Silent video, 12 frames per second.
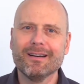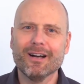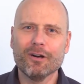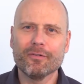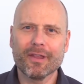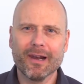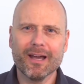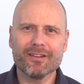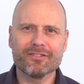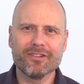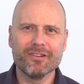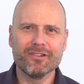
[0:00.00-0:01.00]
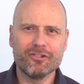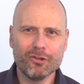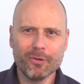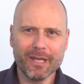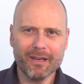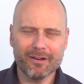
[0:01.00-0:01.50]
over the last
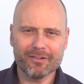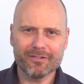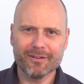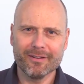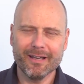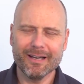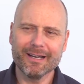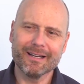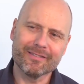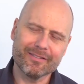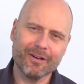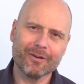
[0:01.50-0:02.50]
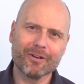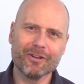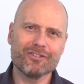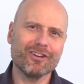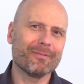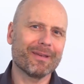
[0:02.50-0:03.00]
two years. Uh, so
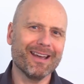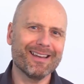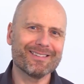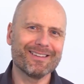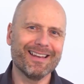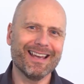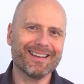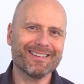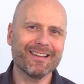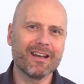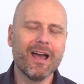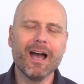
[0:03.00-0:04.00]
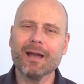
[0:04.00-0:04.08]
good job, guys. Excellent.